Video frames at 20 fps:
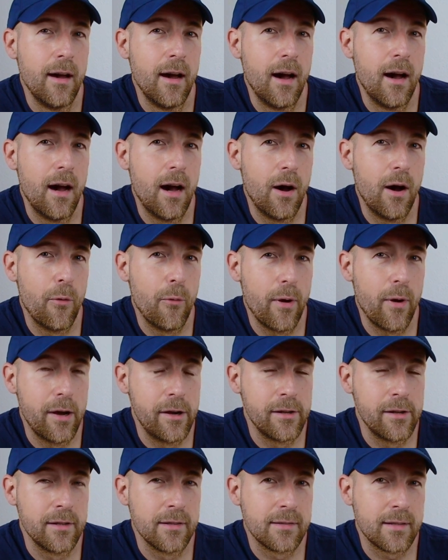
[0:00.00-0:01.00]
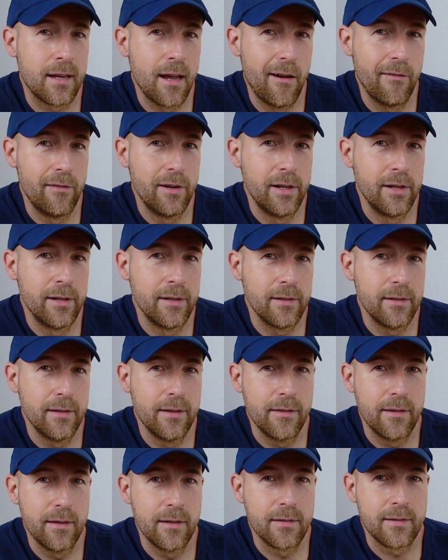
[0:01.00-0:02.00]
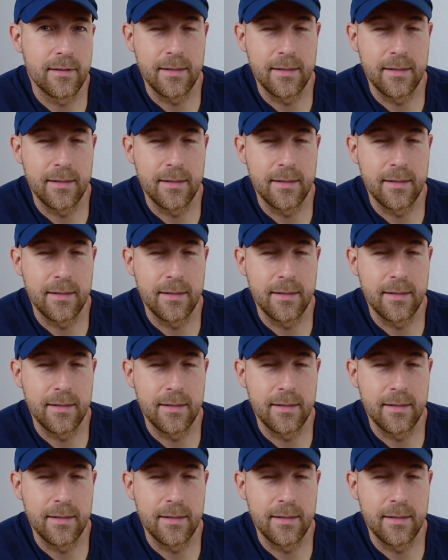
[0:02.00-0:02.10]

were discovered in this